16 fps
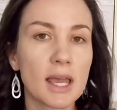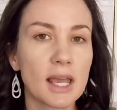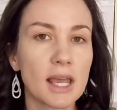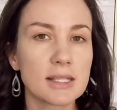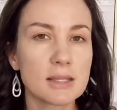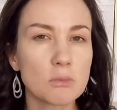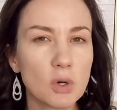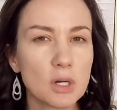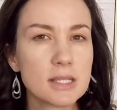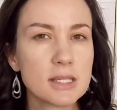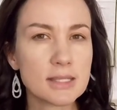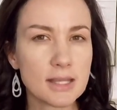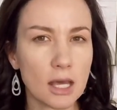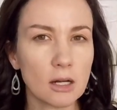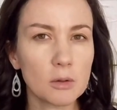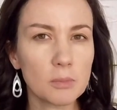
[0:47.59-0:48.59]
It's a more
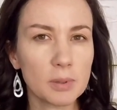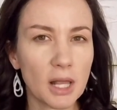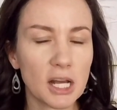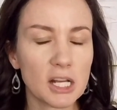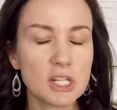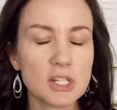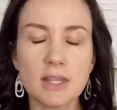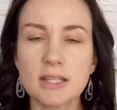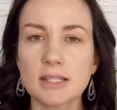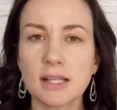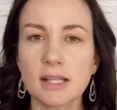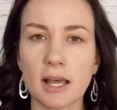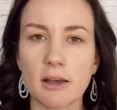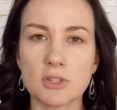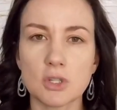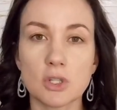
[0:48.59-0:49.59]
subtle blush. This
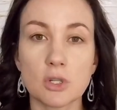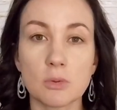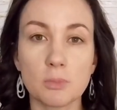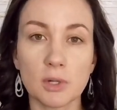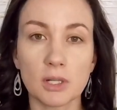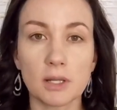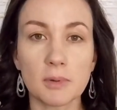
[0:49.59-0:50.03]
allows you to build